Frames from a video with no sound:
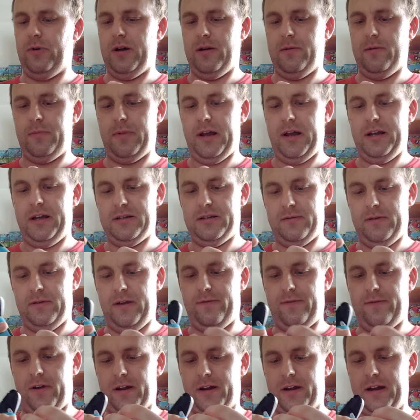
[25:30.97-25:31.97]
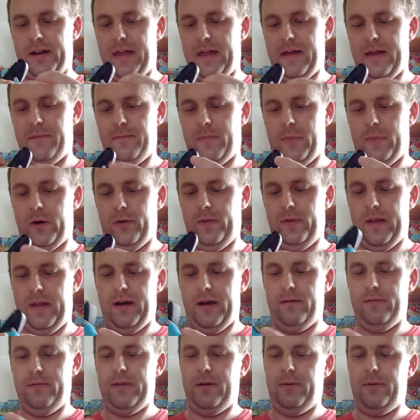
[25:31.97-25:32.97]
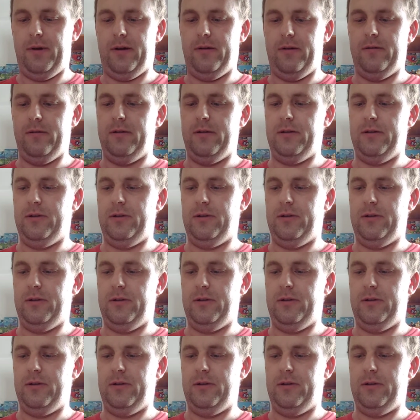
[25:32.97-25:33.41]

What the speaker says: plates, if I can get them on there? There we are.